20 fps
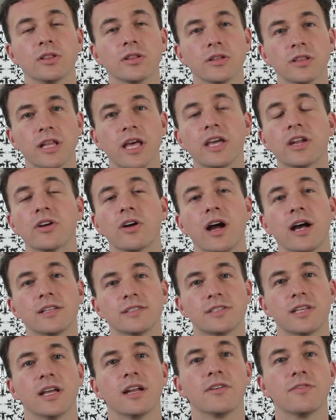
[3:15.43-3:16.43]
later
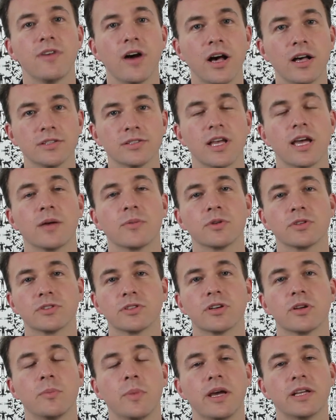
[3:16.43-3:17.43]
onset of
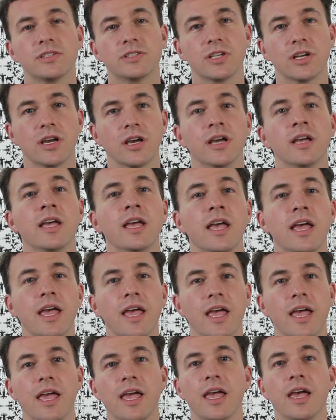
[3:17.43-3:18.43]
Alzheimer's or dementia,
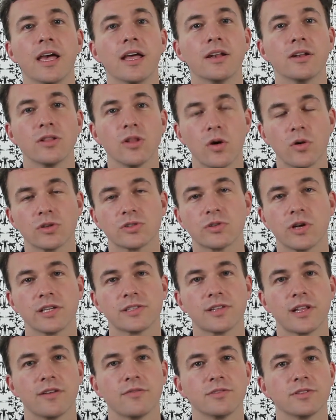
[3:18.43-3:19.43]
and lower
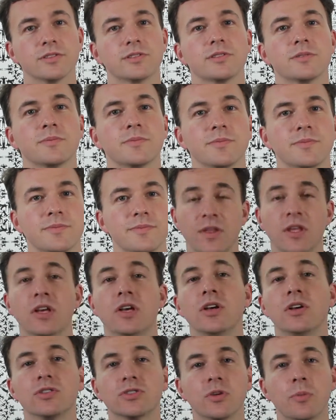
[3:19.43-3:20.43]
stress levels.
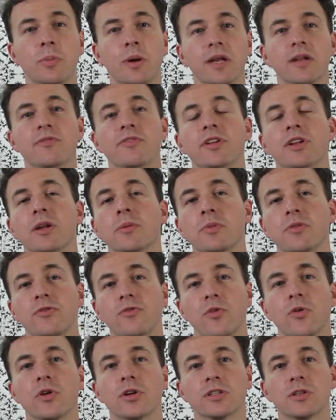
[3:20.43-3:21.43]
So benefit number
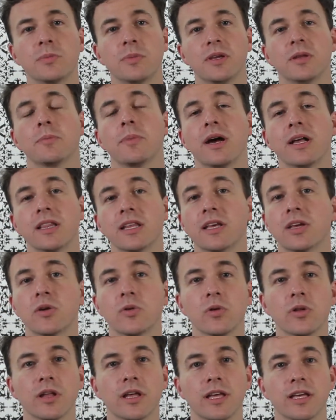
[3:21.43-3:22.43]
4 to being
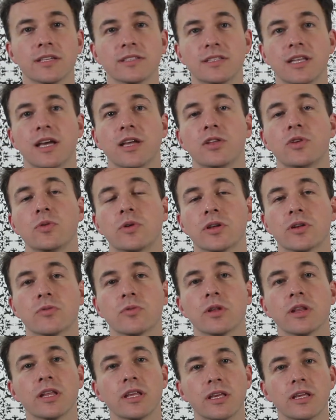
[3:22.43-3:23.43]
bilingual is that you
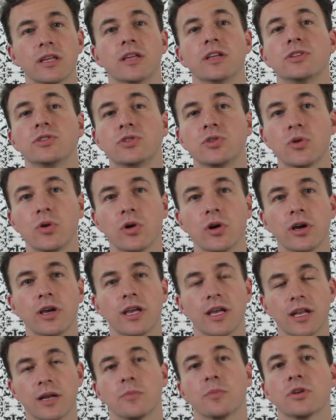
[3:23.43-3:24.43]
can really
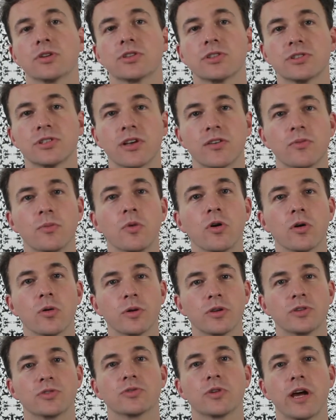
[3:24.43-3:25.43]
enjoy and immerse yourself more
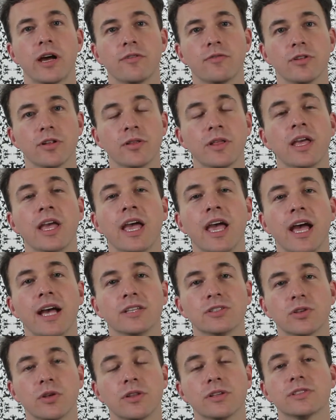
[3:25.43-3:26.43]
when you travel.
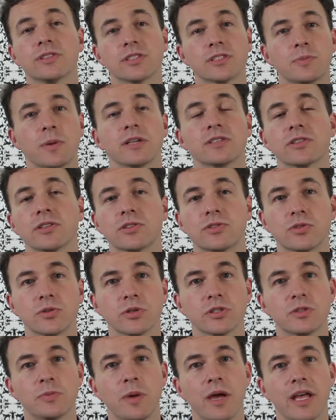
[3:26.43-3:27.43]
And so this is especially true
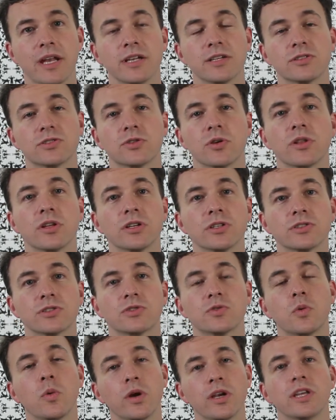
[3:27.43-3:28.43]
of Spanish. So there's
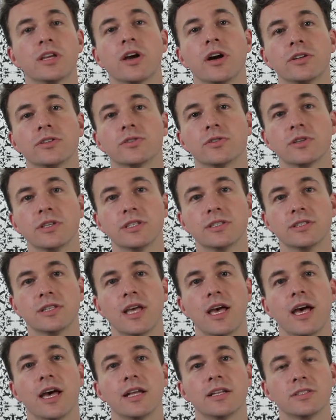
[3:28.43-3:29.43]
20 countries
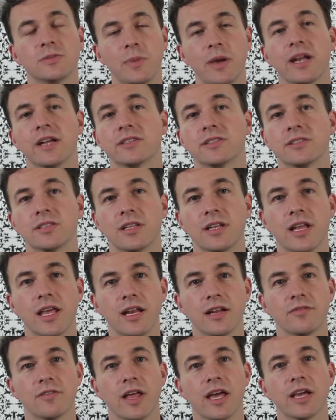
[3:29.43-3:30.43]
that Spanish is the
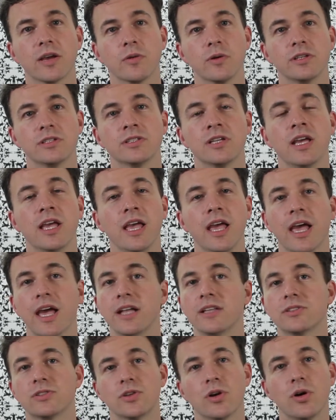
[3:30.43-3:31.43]
native language.
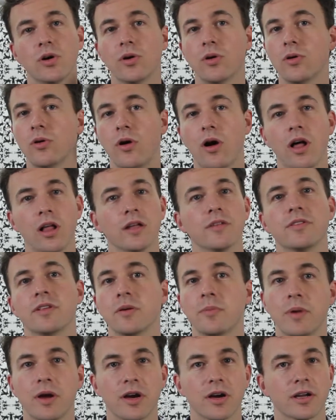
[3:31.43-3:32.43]
And so all the
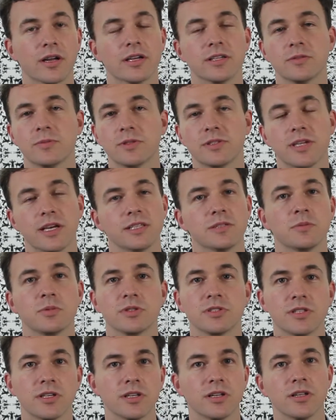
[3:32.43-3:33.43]
Americas besides
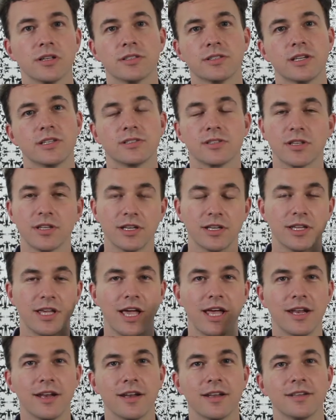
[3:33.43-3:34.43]
Brazil, essentially, and
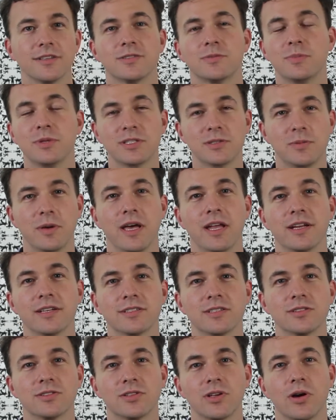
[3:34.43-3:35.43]
Canada speak
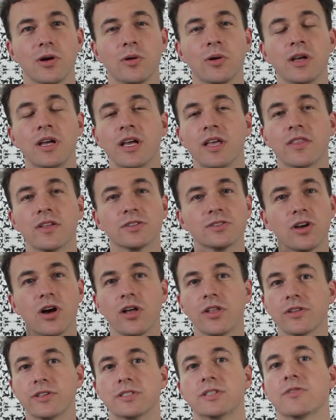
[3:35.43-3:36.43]
Spanish. And so there's
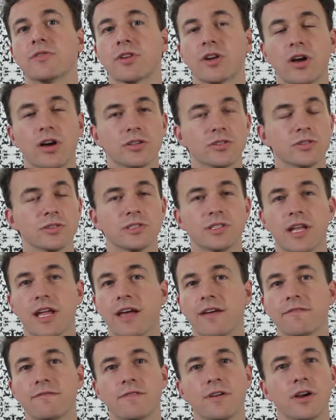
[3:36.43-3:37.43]
all these different countries that
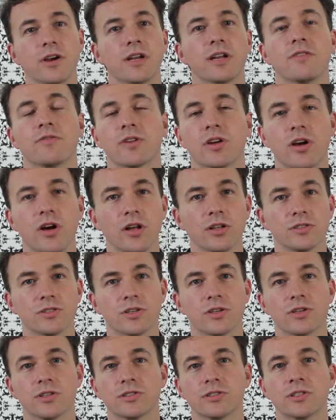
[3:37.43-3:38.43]
have very different
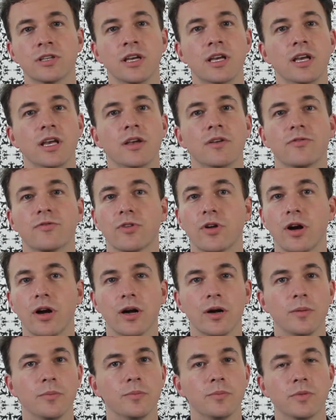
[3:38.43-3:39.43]
cultures,
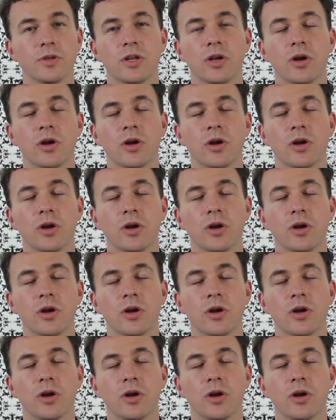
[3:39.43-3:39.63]
from